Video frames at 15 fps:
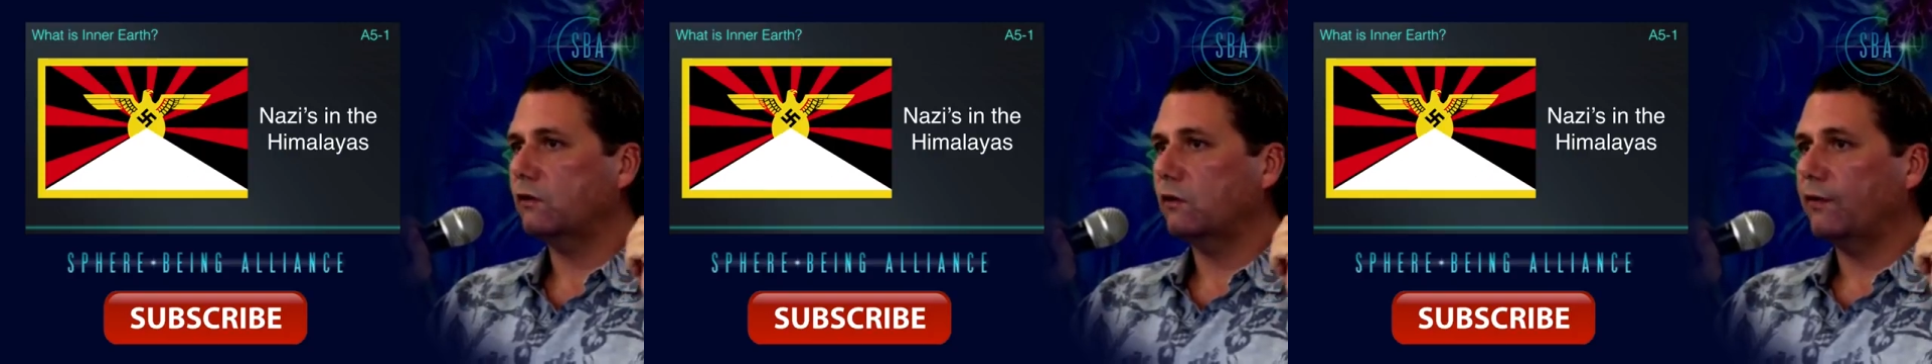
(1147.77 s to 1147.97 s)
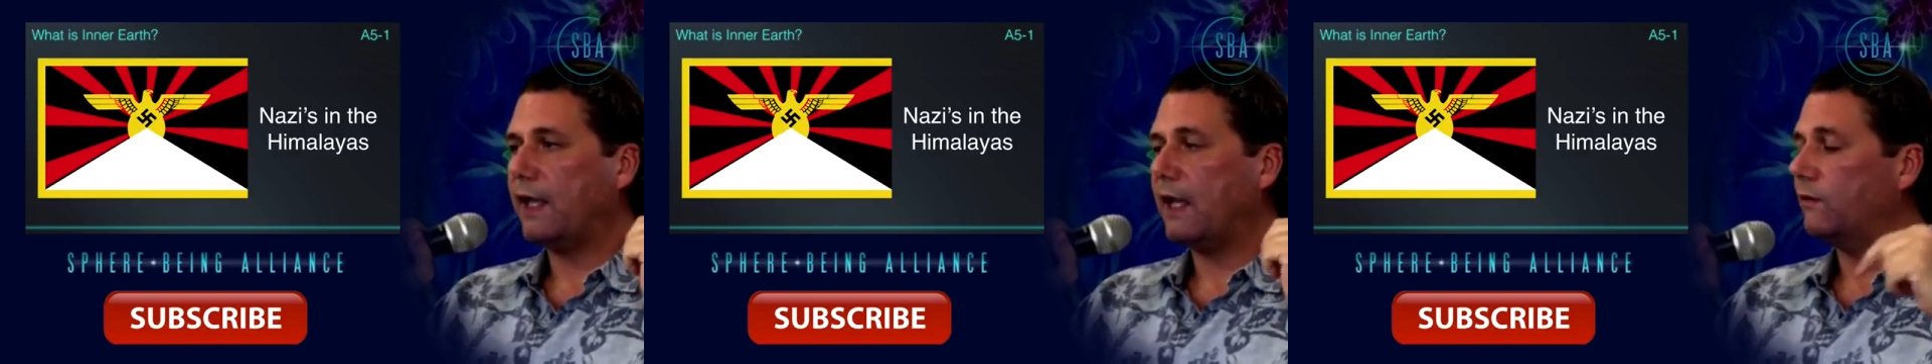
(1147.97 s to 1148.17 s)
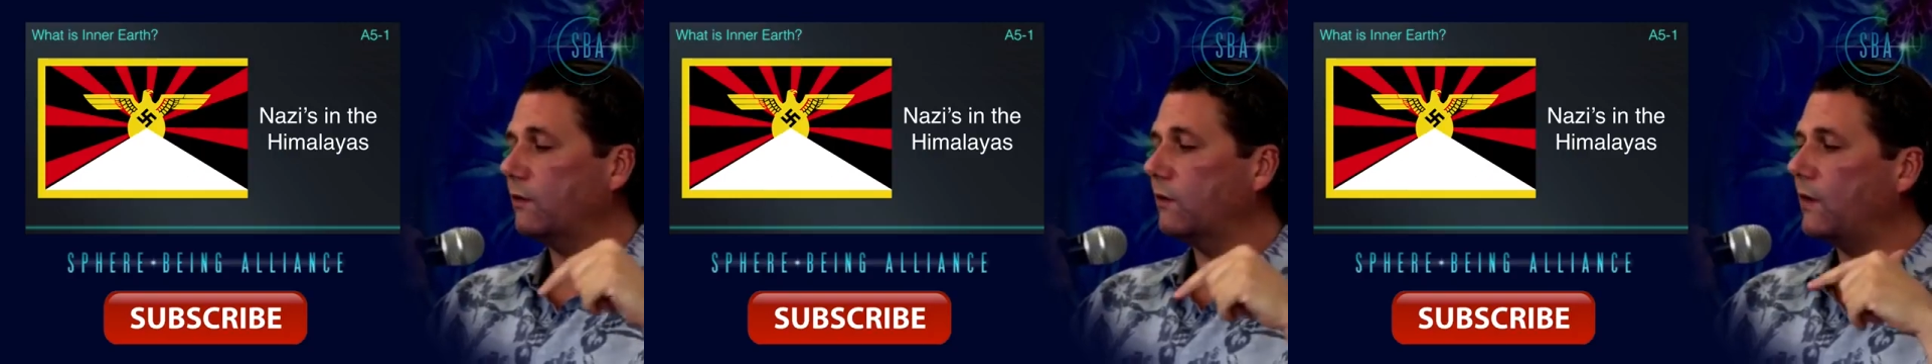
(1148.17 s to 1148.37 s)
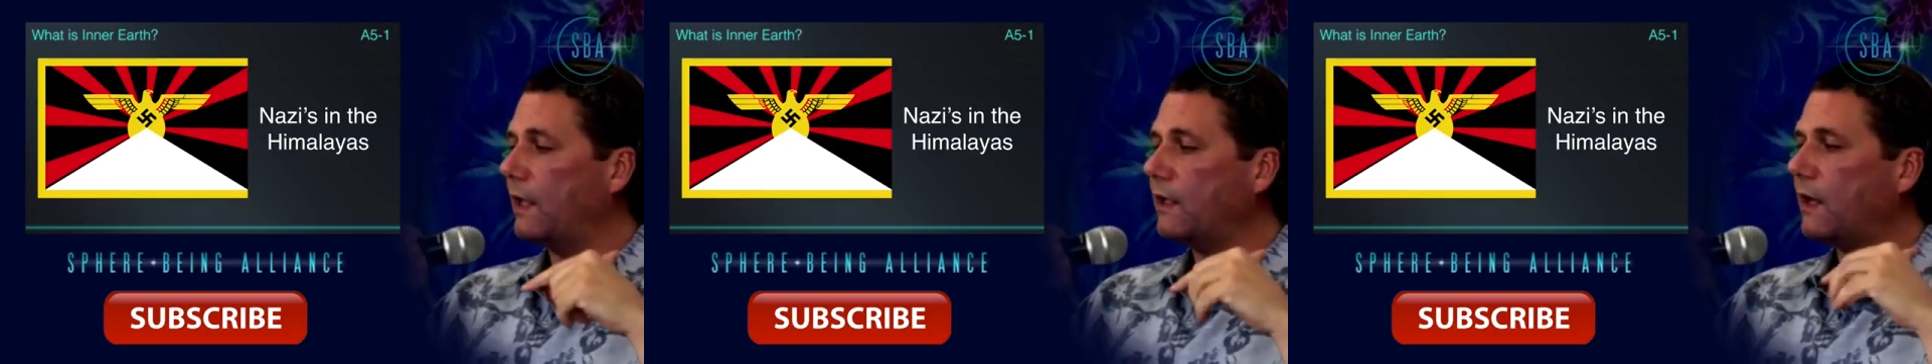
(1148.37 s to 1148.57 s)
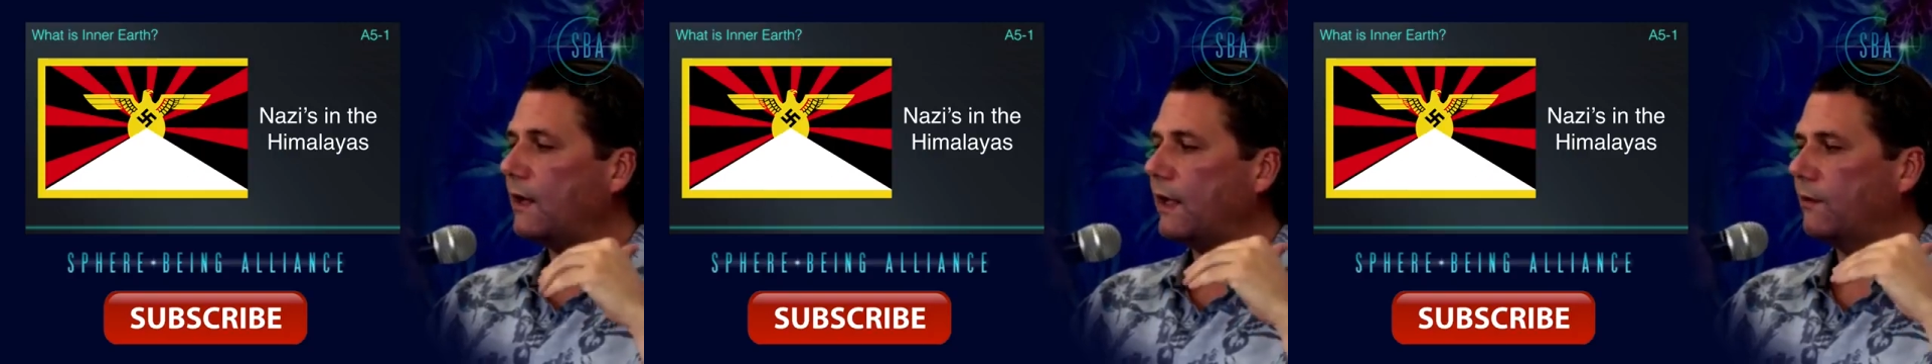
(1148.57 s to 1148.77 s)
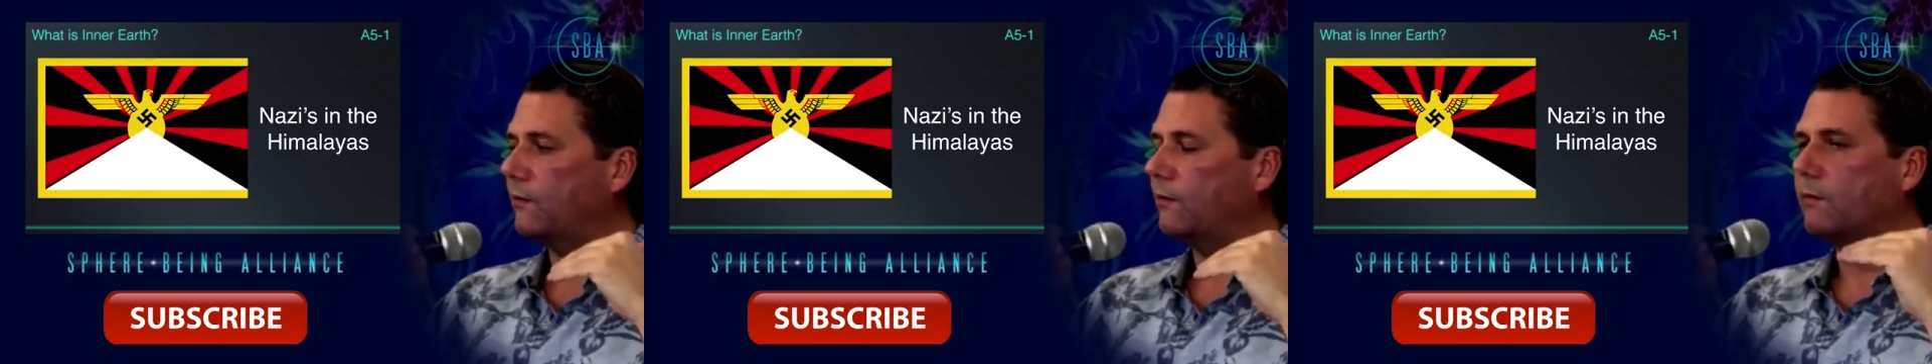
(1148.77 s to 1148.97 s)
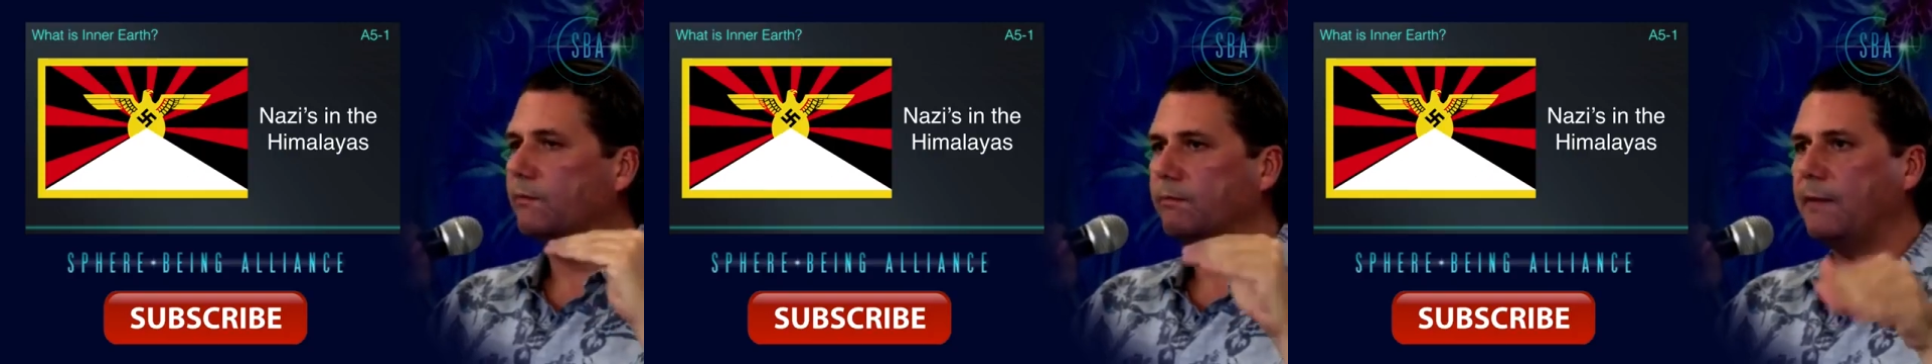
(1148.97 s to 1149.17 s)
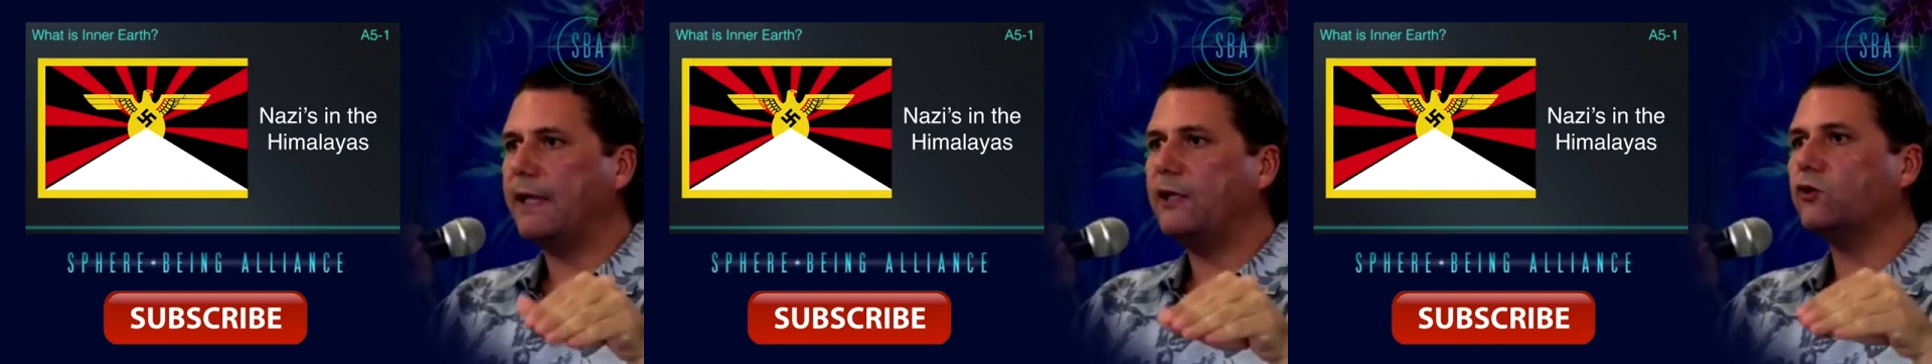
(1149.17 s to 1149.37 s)
So that they got a
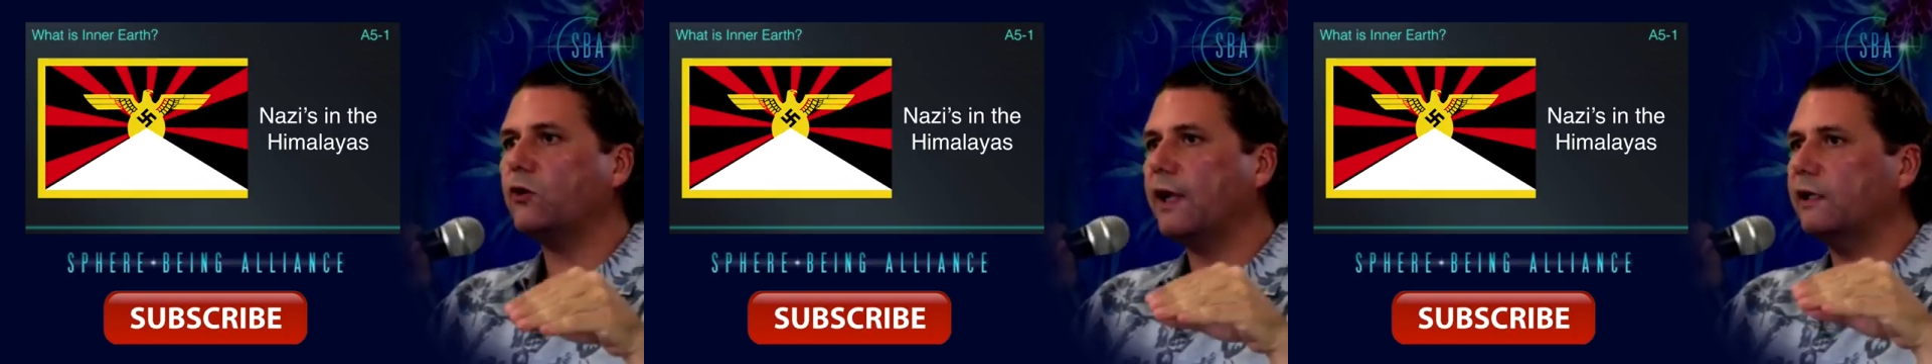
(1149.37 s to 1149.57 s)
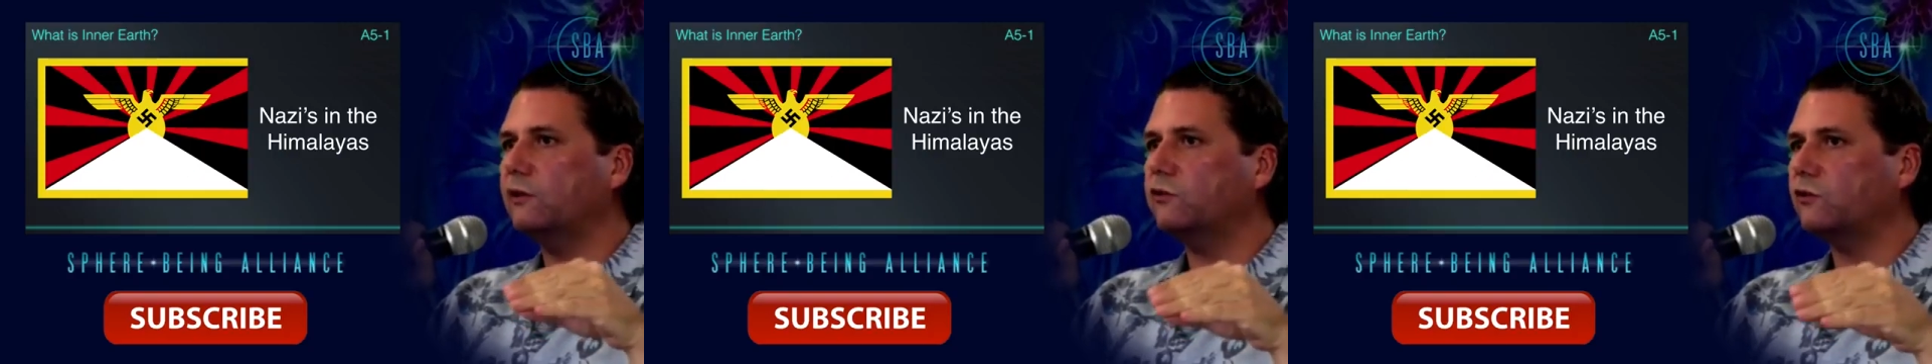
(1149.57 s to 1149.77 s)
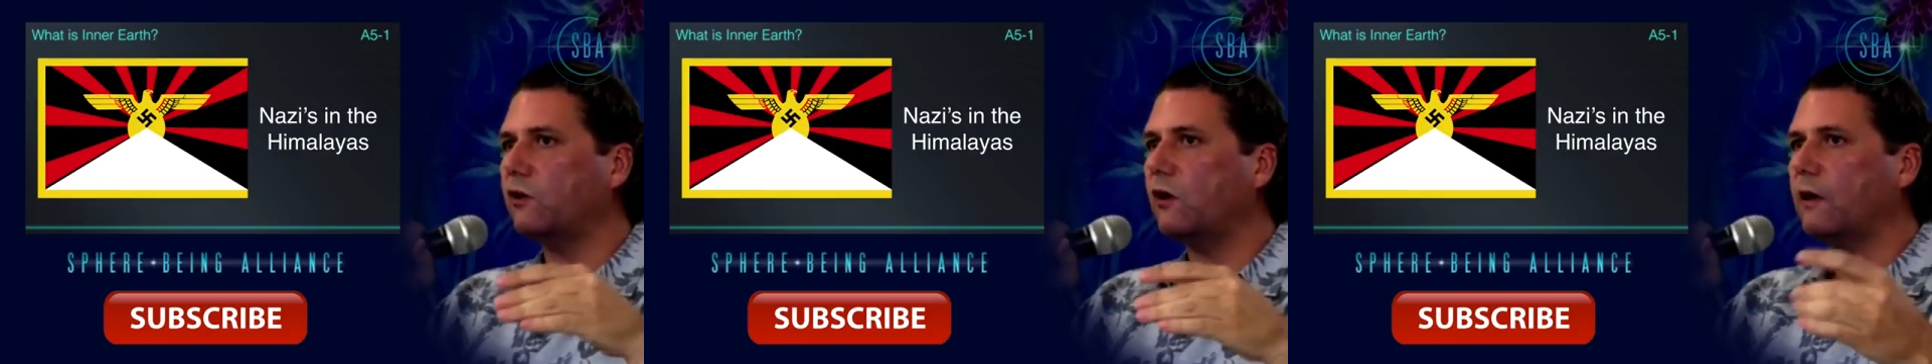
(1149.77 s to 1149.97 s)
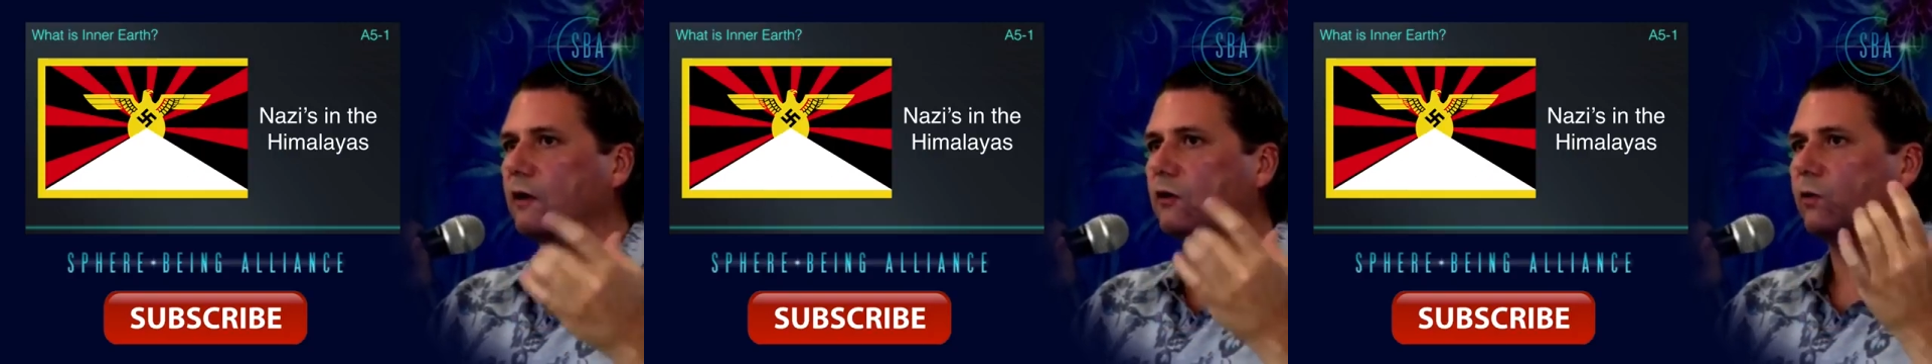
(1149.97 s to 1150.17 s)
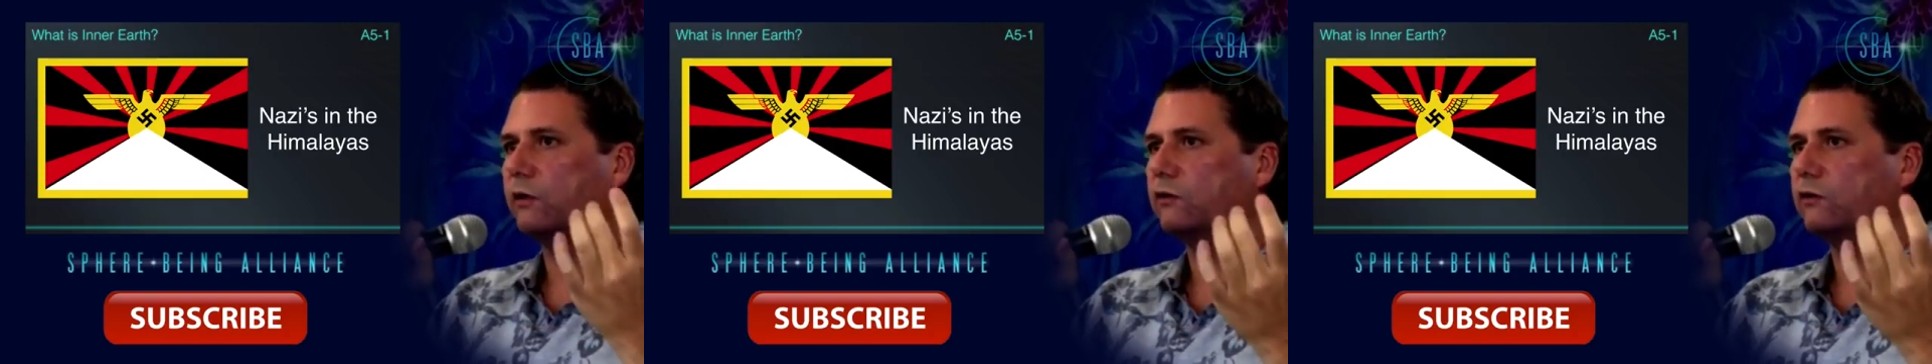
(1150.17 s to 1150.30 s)
major head start